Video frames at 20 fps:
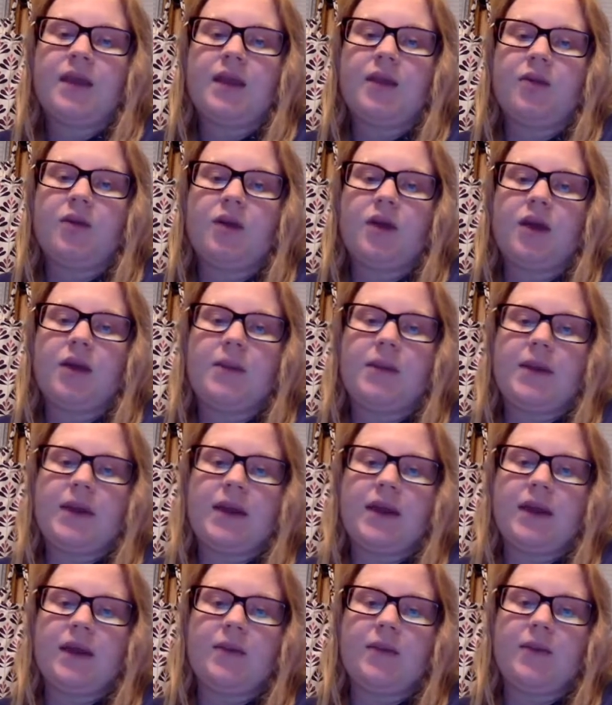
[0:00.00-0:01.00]
They do not
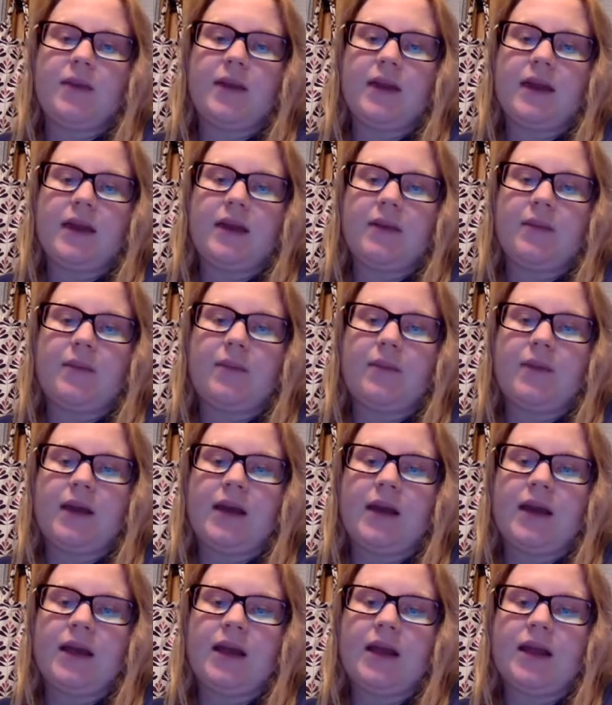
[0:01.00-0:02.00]
abandon their plan
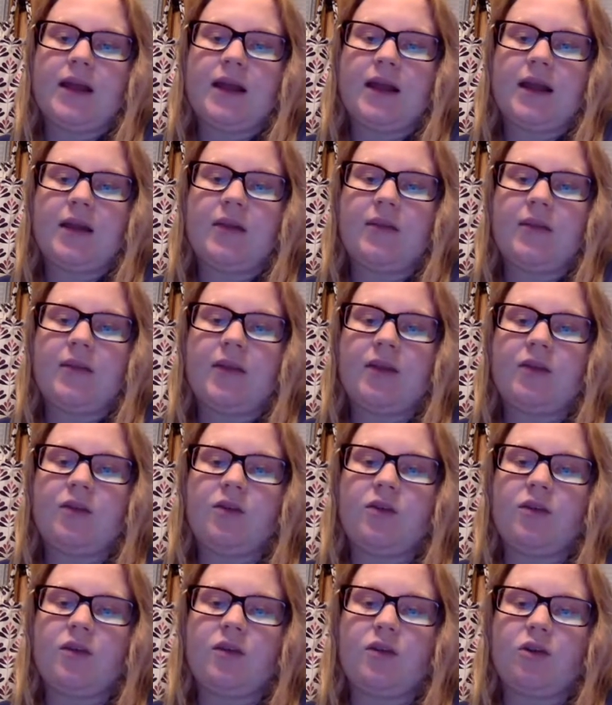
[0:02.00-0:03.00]
by succumbing
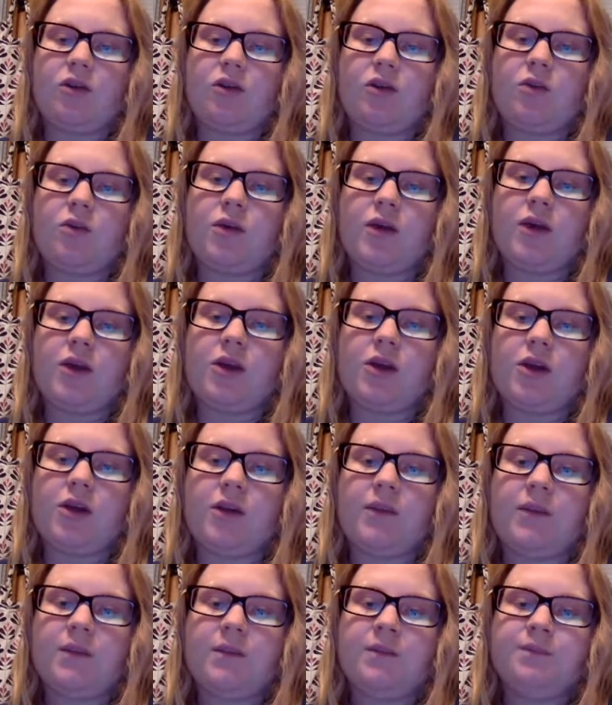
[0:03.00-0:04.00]
to social
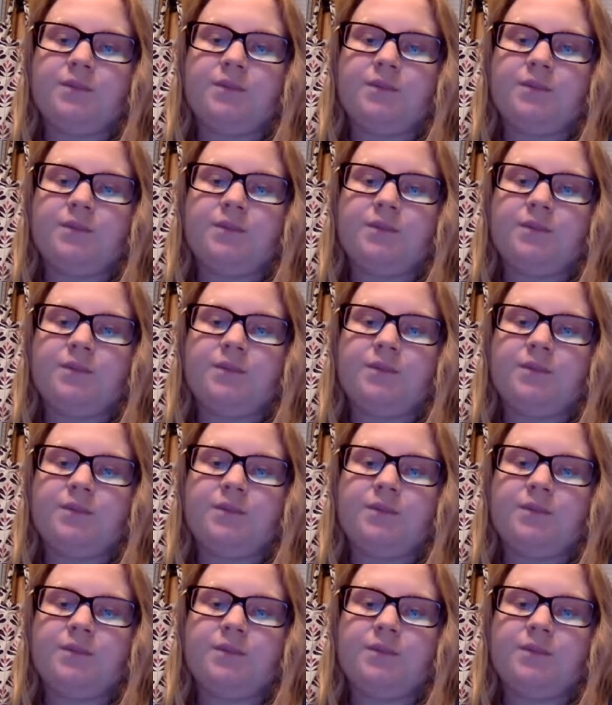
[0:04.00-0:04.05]
pressure